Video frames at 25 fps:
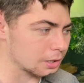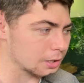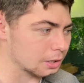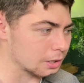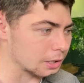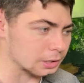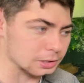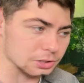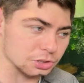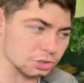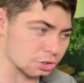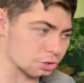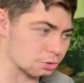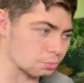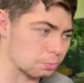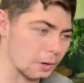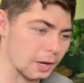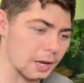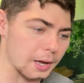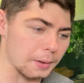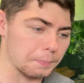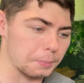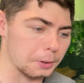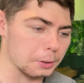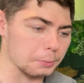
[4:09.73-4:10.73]
in just
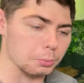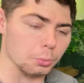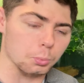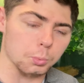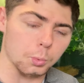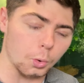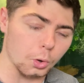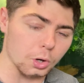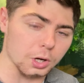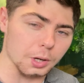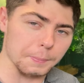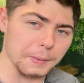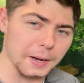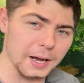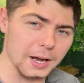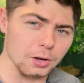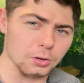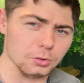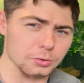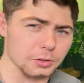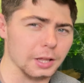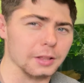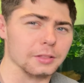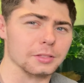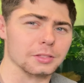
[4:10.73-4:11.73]
where people walk
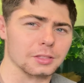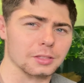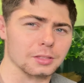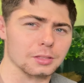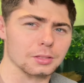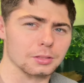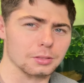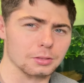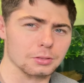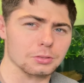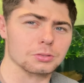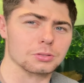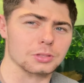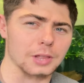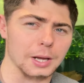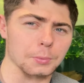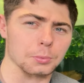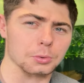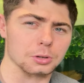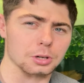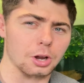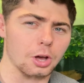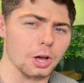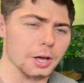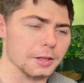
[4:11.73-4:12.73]
about, that they
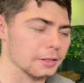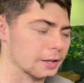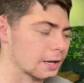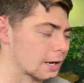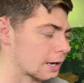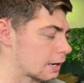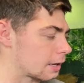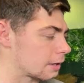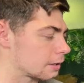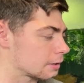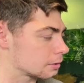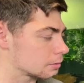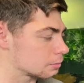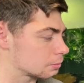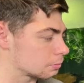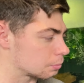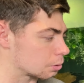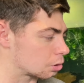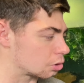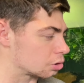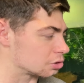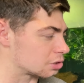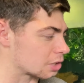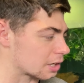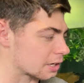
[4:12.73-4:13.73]
would like that,
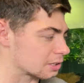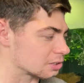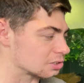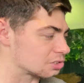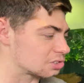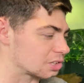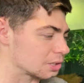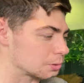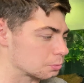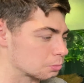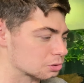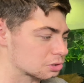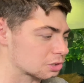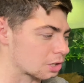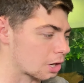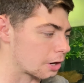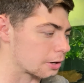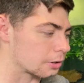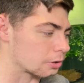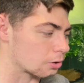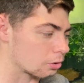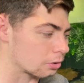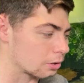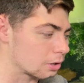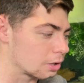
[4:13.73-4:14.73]
because they can see what's
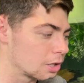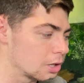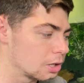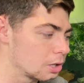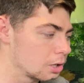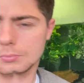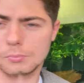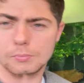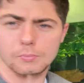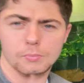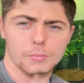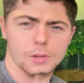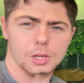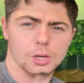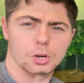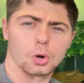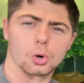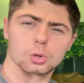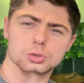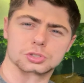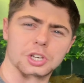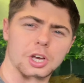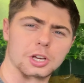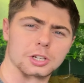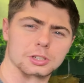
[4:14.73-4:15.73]
going on.
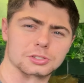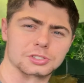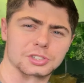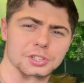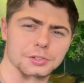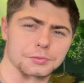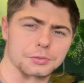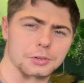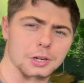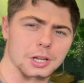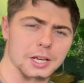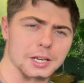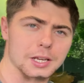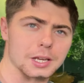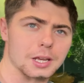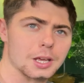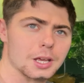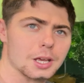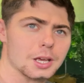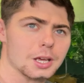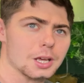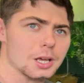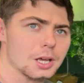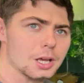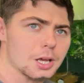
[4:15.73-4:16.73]
Alternatively,
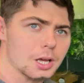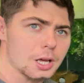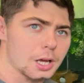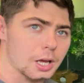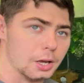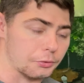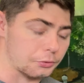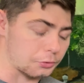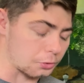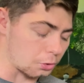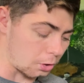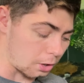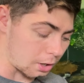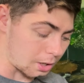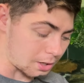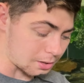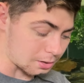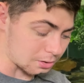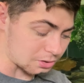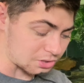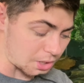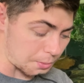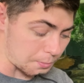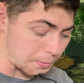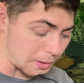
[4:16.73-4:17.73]
if you're in
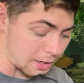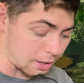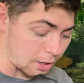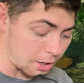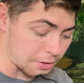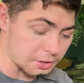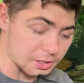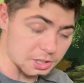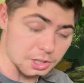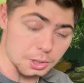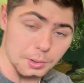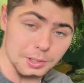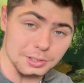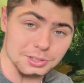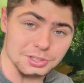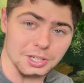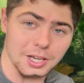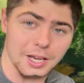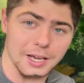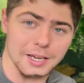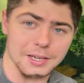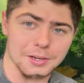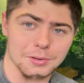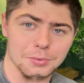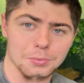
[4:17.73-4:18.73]
somewhere like the
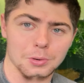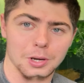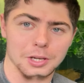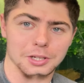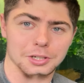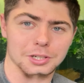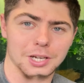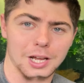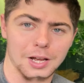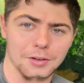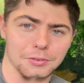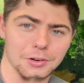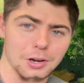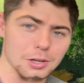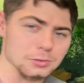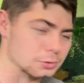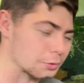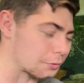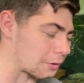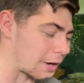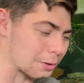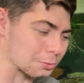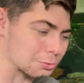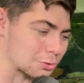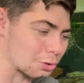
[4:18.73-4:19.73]
USA where you can have loads of
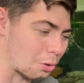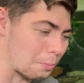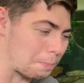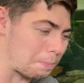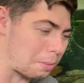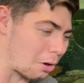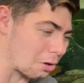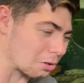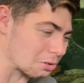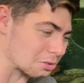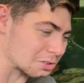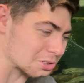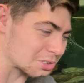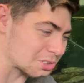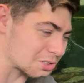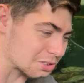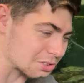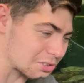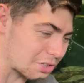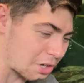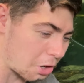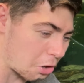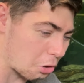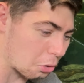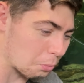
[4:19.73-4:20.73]
outdoor ponds and
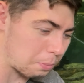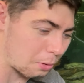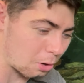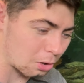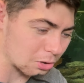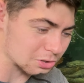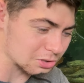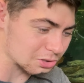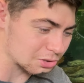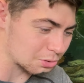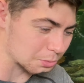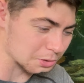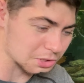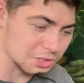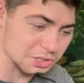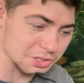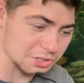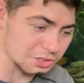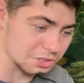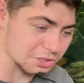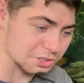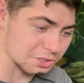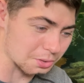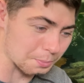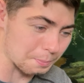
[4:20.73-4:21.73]
turtle ponds, which is
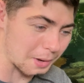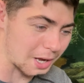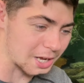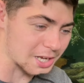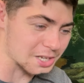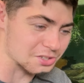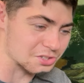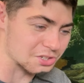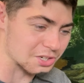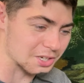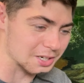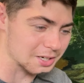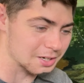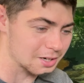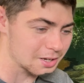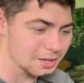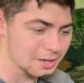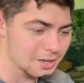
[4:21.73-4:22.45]
just amazing,